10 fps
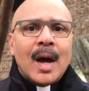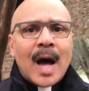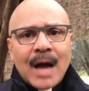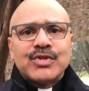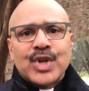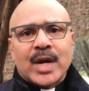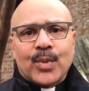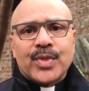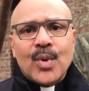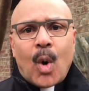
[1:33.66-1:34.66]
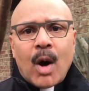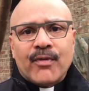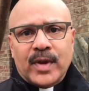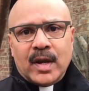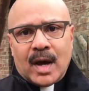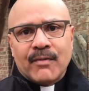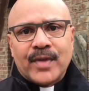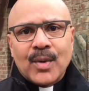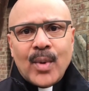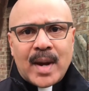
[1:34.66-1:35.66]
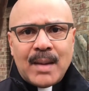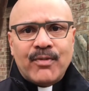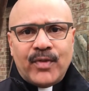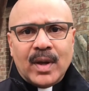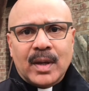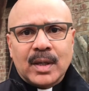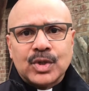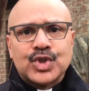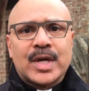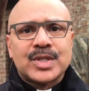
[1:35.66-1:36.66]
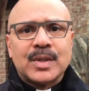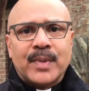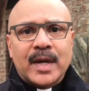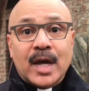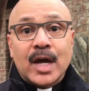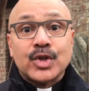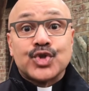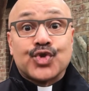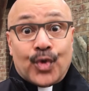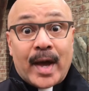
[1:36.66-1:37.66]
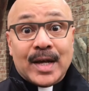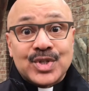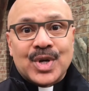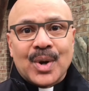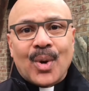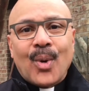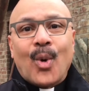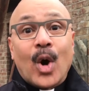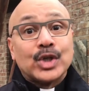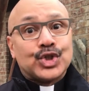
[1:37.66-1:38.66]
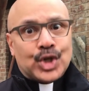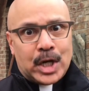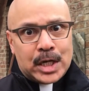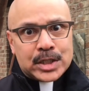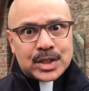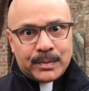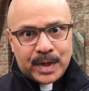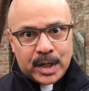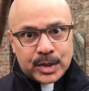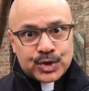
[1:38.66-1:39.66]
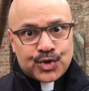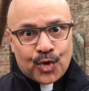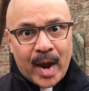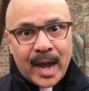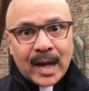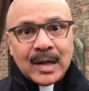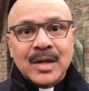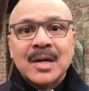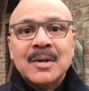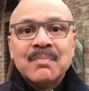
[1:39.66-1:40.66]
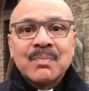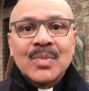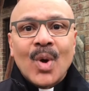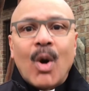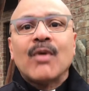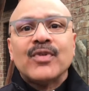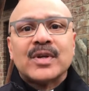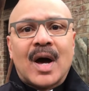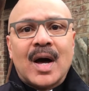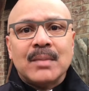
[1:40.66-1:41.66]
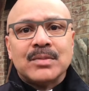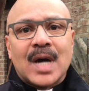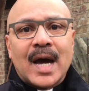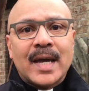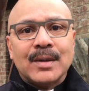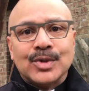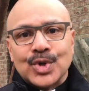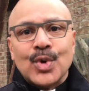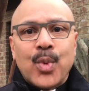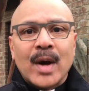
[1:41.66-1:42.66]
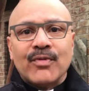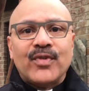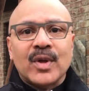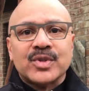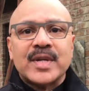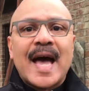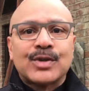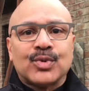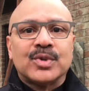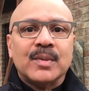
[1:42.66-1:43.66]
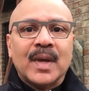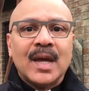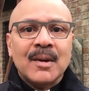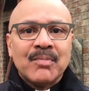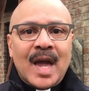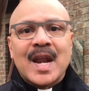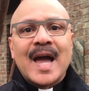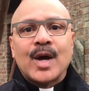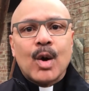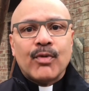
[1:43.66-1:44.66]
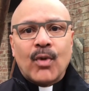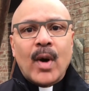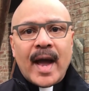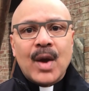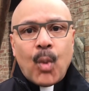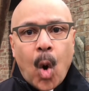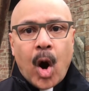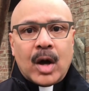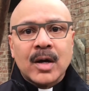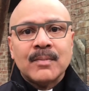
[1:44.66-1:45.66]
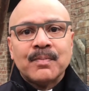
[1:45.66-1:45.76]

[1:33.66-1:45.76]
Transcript: I've shared with you often enough that when I'm feeling just a bit stressed or just a bit strained, oftentimes I do what feels natural to me and I go for a walk.